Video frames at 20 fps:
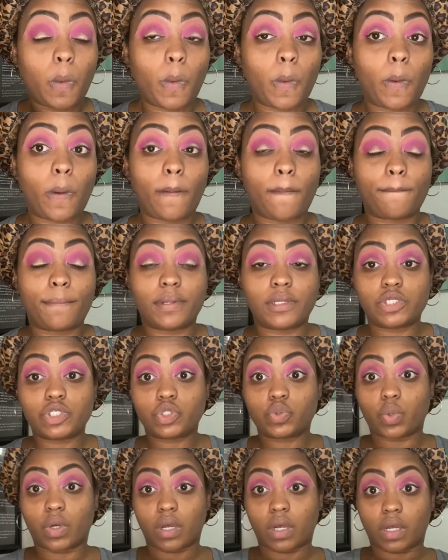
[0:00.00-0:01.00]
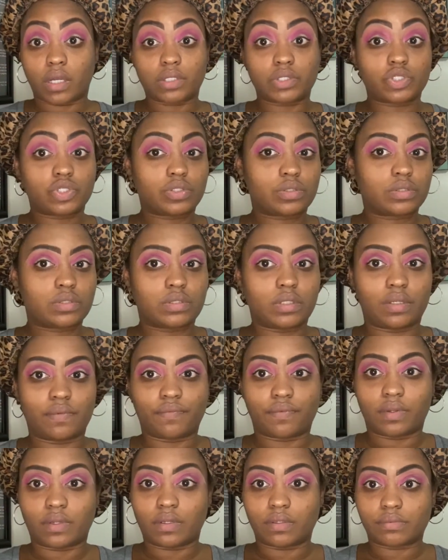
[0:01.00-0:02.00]
or binge watch
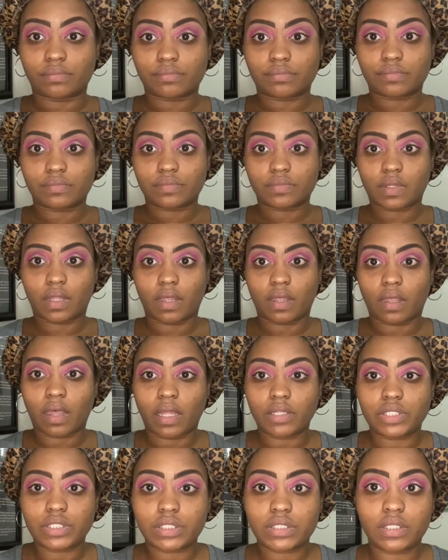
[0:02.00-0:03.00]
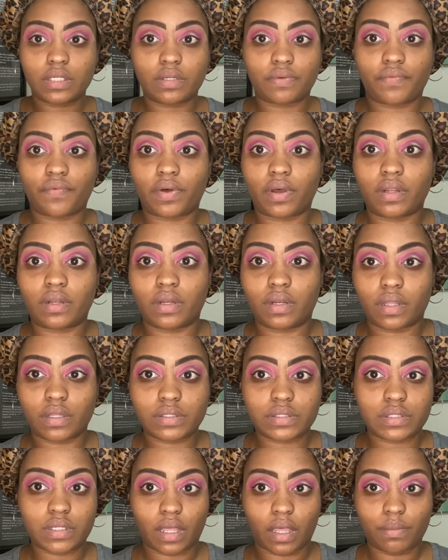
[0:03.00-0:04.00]
tv like i just need to find an
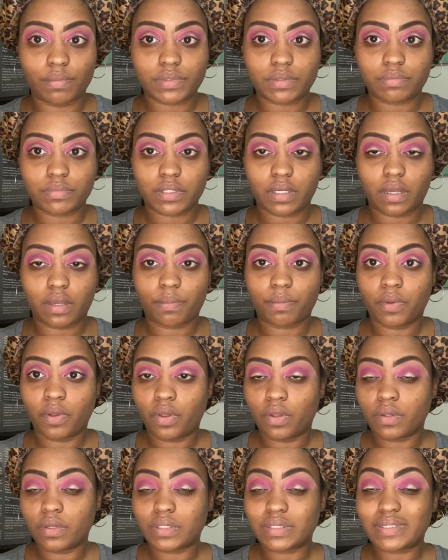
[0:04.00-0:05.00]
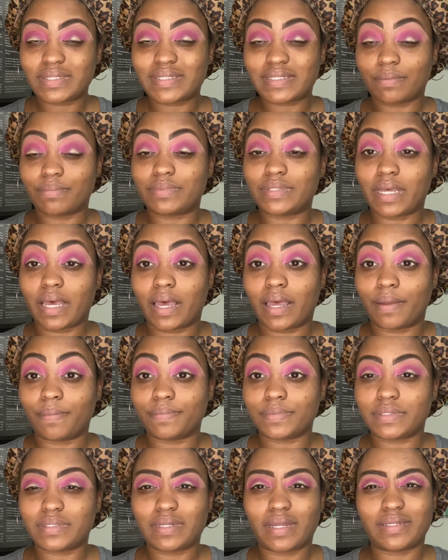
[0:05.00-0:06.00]
escape sometime
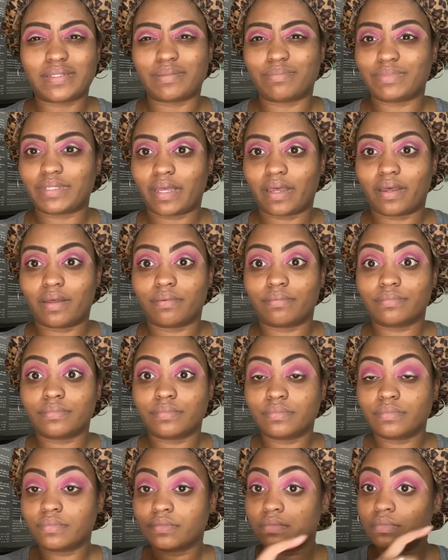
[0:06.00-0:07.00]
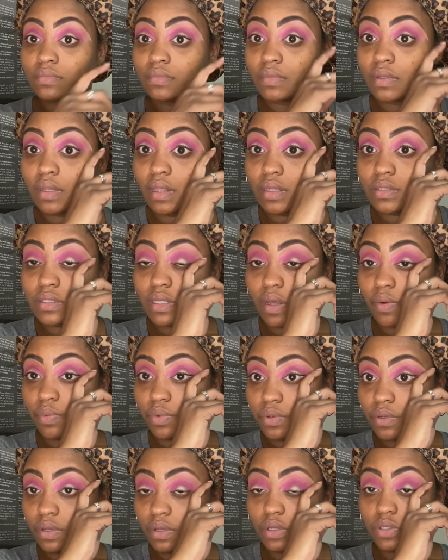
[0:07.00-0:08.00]
sometimes not sometime I sound
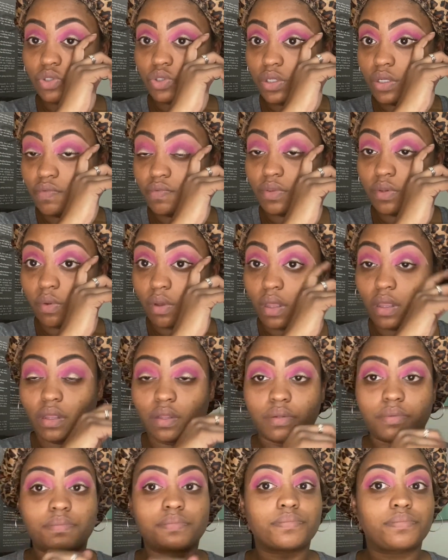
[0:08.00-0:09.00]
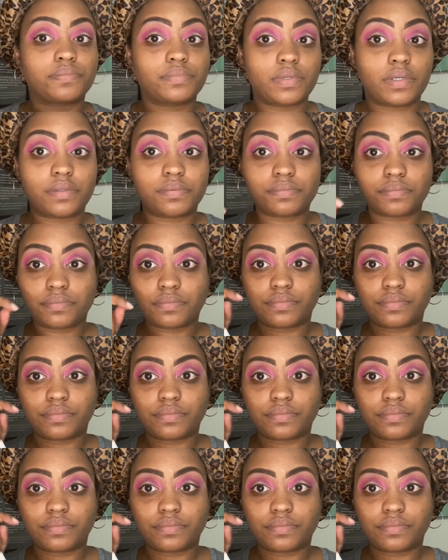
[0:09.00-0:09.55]
real country even though i am but